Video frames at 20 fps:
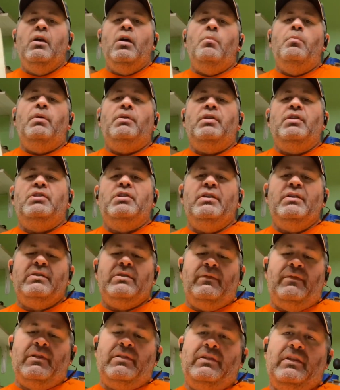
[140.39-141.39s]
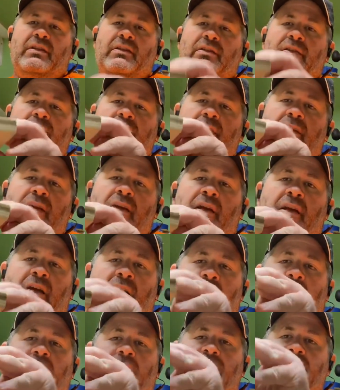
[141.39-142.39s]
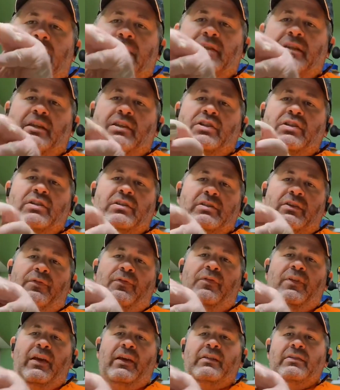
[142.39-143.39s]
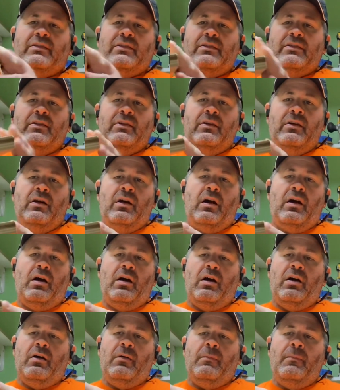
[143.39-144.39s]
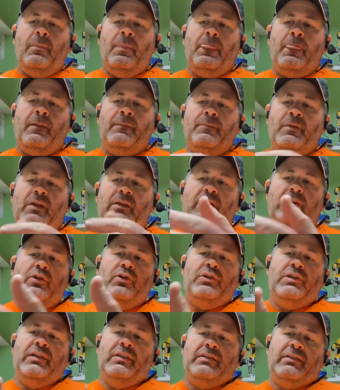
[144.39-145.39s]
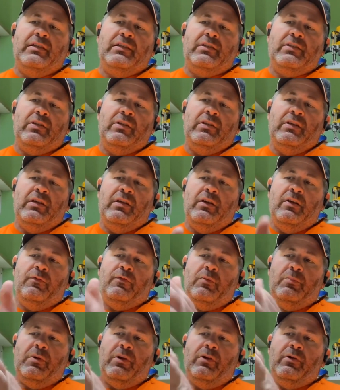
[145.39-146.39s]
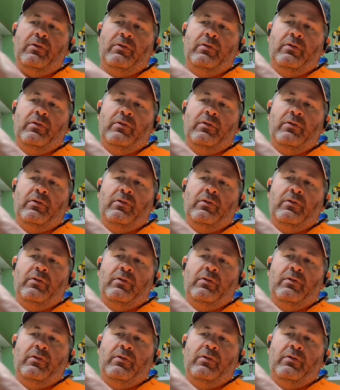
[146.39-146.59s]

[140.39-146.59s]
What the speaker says: But the gist of this is it's just a fence, and your distance from your